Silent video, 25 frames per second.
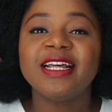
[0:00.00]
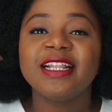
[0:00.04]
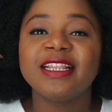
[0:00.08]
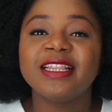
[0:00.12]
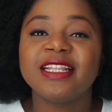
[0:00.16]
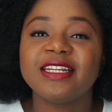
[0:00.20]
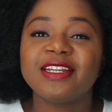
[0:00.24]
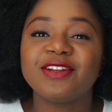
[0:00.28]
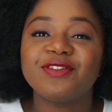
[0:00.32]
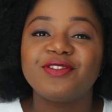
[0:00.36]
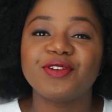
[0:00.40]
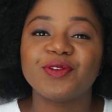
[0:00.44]

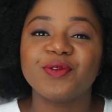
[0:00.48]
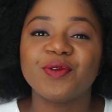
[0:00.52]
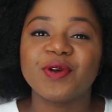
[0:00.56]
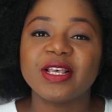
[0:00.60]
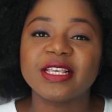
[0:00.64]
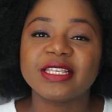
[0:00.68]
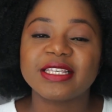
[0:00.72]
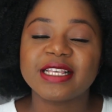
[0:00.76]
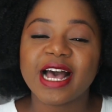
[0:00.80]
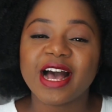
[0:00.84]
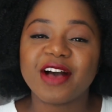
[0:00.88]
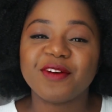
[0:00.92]
the different
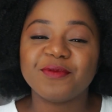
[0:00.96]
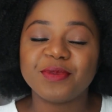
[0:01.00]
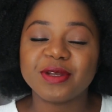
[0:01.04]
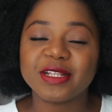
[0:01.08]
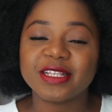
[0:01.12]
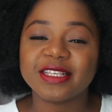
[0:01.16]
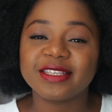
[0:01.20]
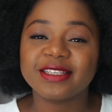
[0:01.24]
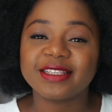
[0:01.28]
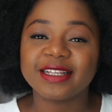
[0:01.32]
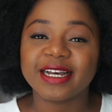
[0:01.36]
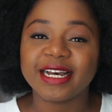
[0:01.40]
ways I've
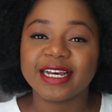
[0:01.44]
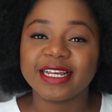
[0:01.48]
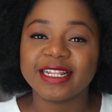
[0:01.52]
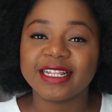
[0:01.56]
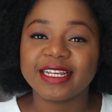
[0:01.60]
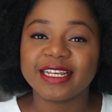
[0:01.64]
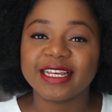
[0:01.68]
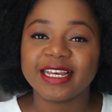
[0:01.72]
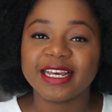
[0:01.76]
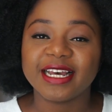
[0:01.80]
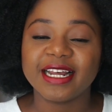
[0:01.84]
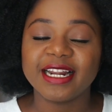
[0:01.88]
been
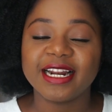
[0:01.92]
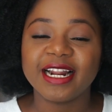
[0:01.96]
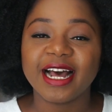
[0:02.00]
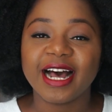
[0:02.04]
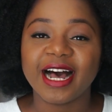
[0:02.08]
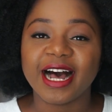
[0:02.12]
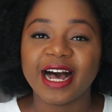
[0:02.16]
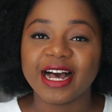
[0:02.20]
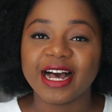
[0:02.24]
styling it.